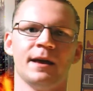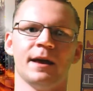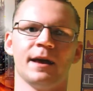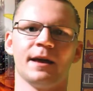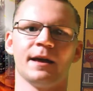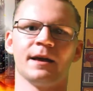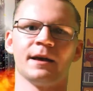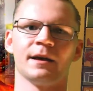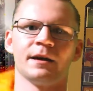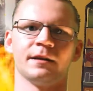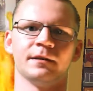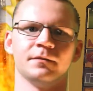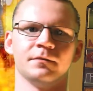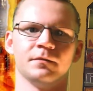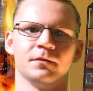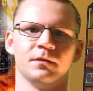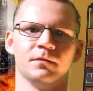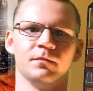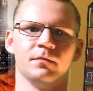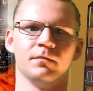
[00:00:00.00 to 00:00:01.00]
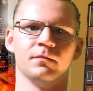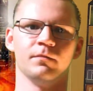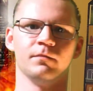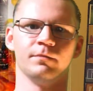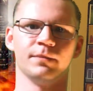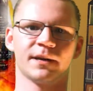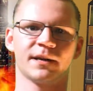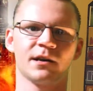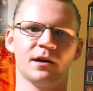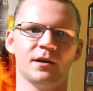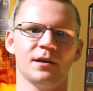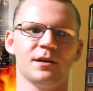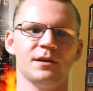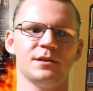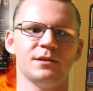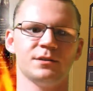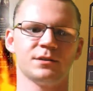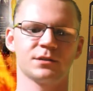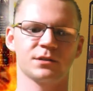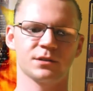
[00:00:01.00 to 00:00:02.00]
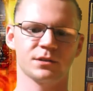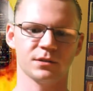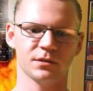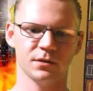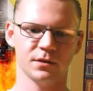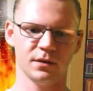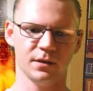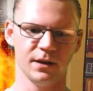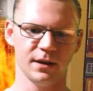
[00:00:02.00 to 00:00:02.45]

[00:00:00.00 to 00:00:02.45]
And because